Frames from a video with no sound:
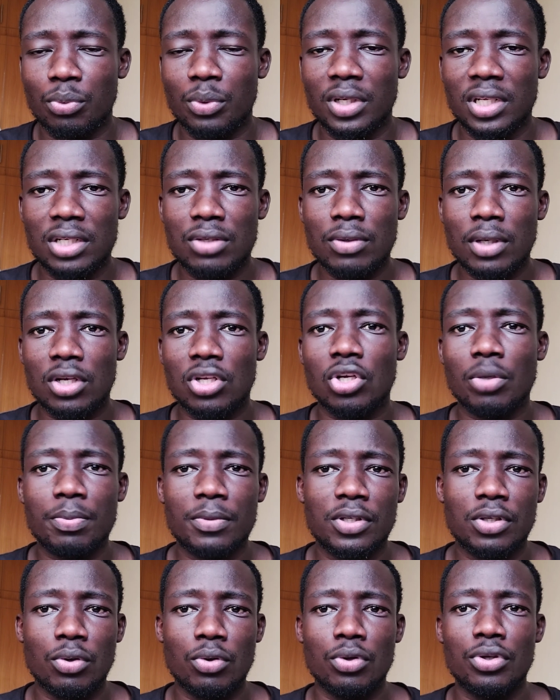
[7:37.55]
We need to
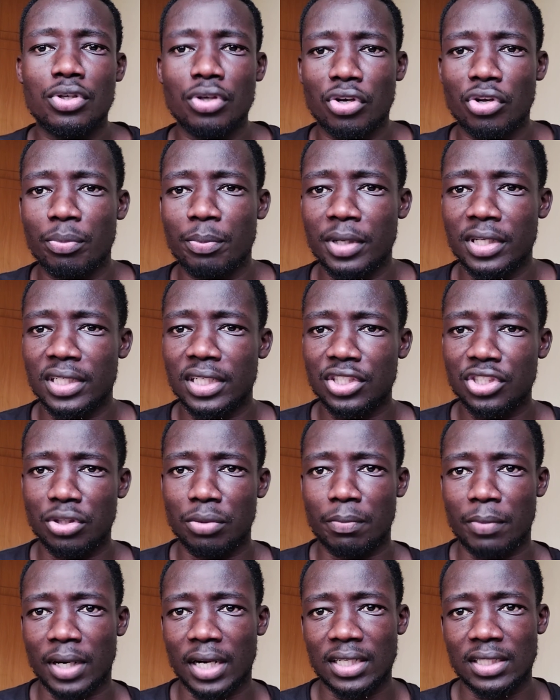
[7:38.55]
adopt good
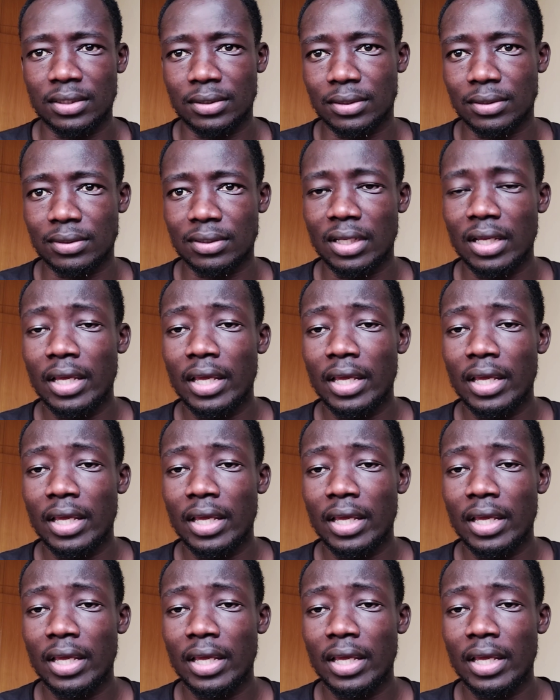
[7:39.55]
documentation practices.